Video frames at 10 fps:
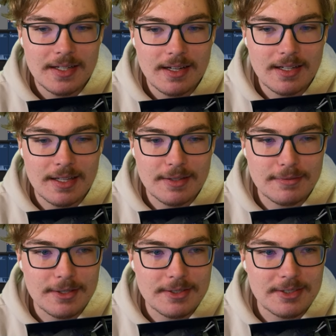Another
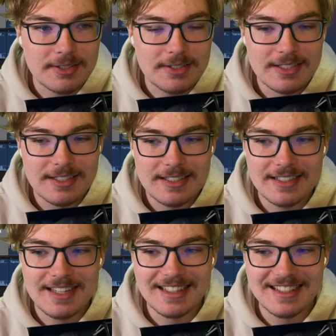photo.
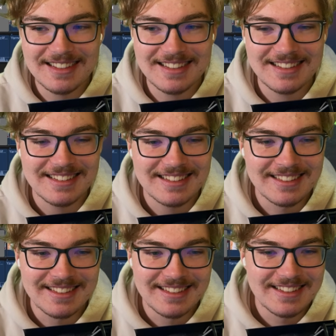
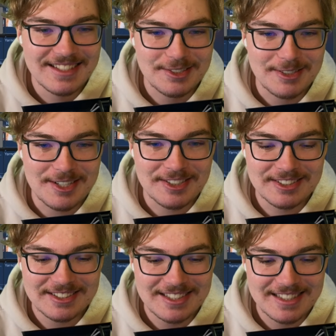Screenshot
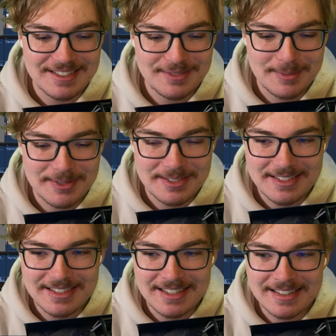looks like it's from
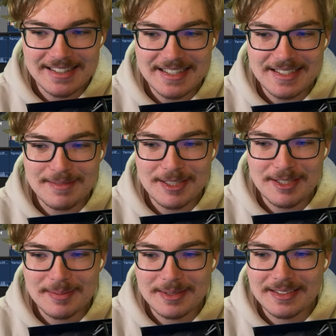a leaked
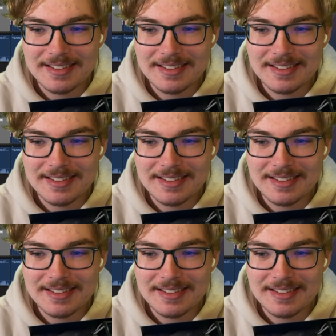image, but